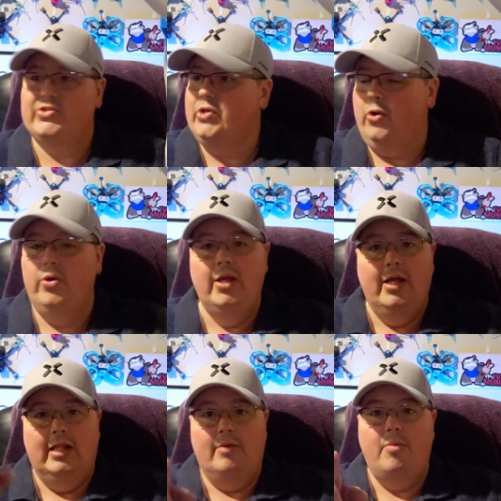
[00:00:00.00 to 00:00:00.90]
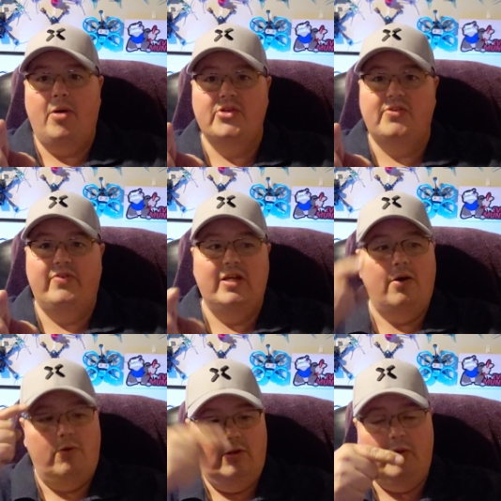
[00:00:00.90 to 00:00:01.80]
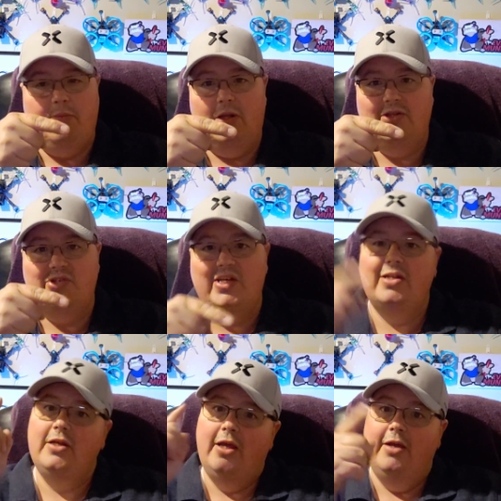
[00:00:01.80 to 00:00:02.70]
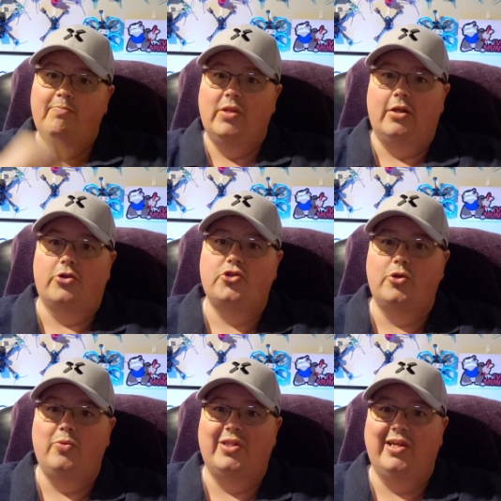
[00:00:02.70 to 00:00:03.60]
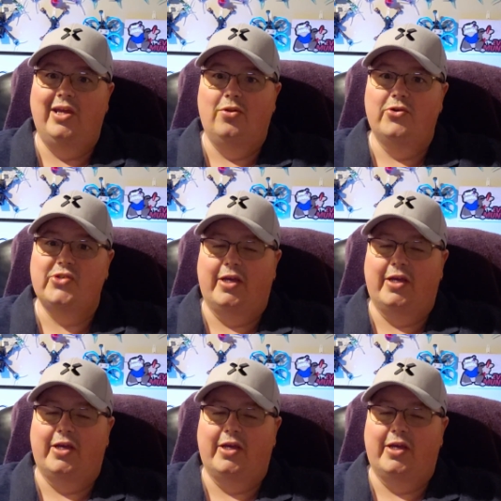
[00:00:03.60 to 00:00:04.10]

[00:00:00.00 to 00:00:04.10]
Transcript: So let me pause the video, let me plug this in, and I'll show you what the gate looks